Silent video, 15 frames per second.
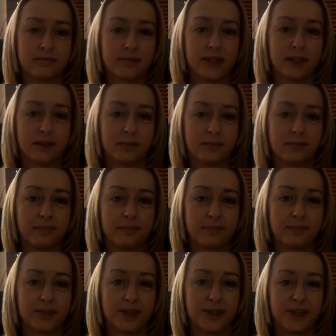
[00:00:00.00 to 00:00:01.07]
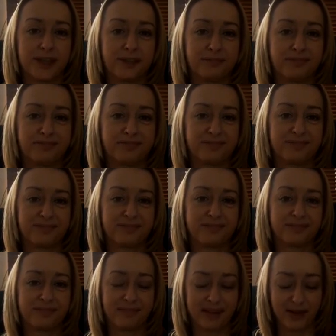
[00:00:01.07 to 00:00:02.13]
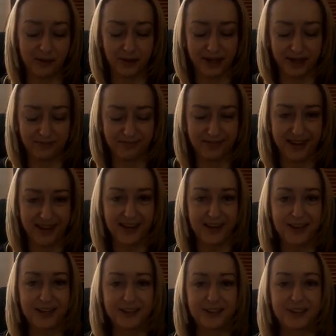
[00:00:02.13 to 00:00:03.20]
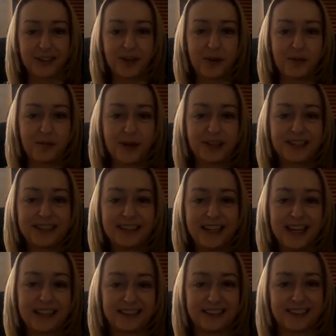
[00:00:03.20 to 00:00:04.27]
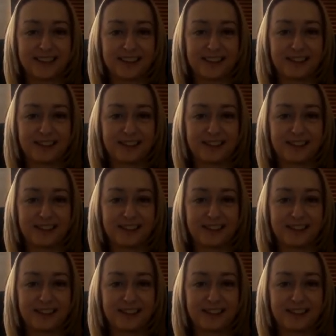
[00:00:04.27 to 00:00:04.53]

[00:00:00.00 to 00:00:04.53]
yeah, great. Okay. So what's next?